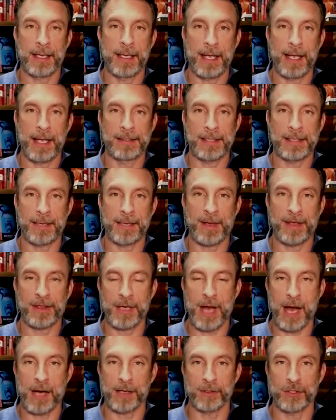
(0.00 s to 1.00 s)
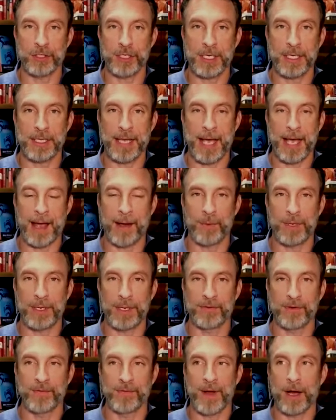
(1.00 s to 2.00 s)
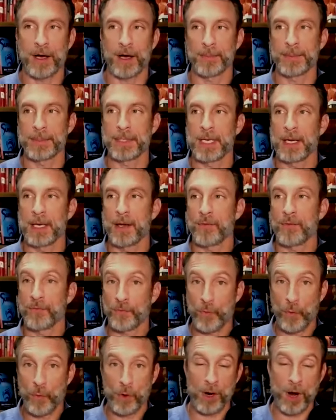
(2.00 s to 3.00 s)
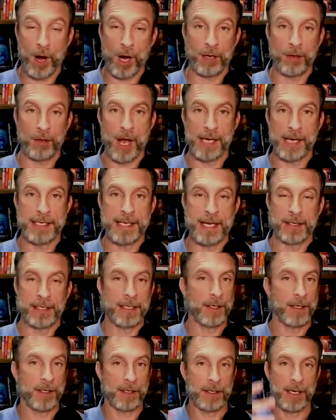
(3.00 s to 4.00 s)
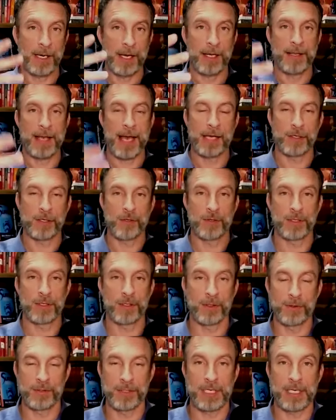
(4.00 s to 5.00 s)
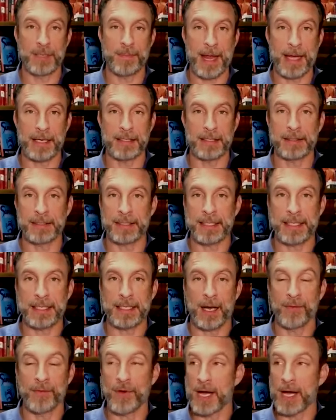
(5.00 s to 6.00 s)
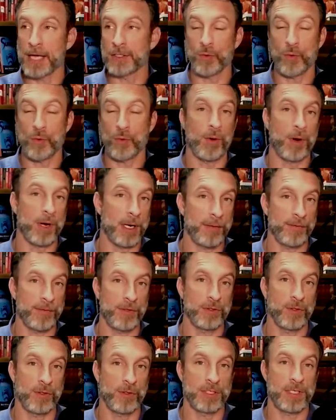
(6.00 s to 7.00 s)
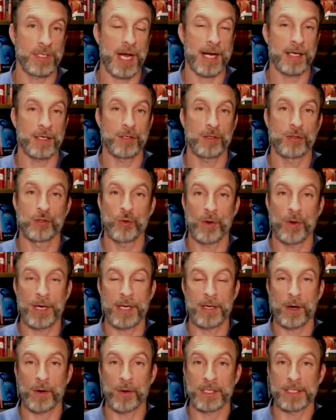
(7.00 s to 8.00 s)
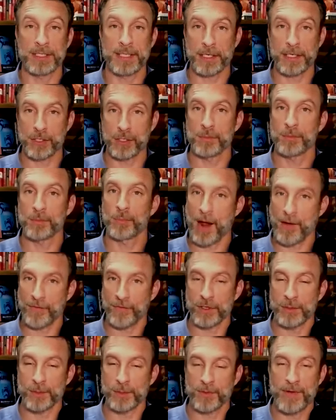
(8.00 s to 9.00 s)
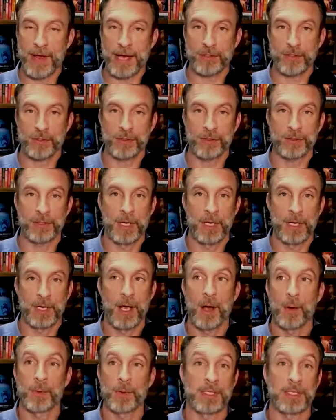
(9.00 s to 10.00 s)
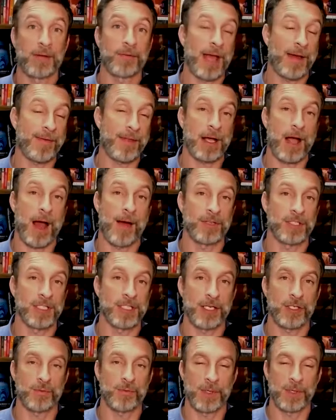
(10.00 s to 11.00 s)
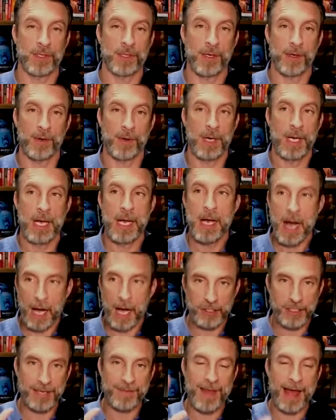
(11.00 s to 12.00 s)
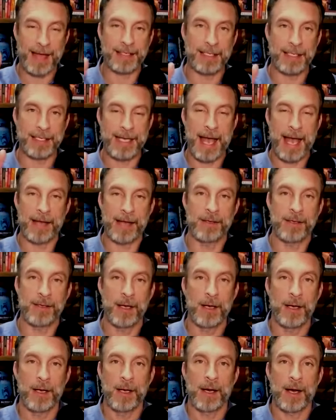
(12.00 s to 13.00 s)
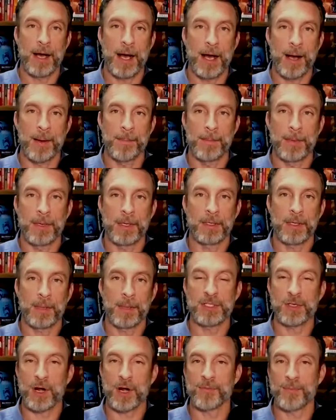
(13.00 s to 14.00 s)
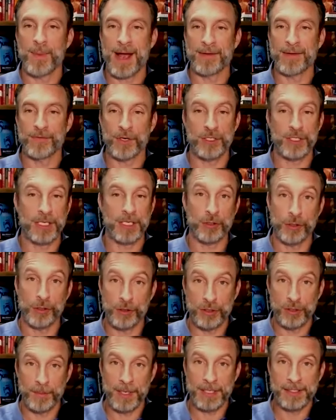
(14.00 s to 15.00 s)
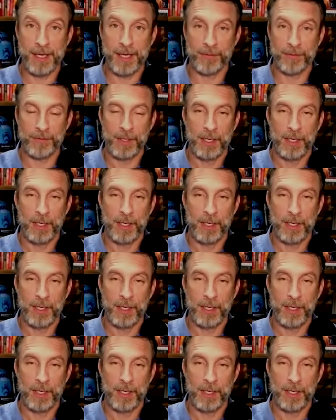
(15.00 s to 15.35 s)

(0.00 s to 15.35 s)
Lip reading: it's a methodology that we've developed for our clientele here that you can use independently of us, or if you so desire to join our organization, Profit First Professionals, we'd love to have that conversation with you. I'll save that to the end. Let me start off by first introducing myself.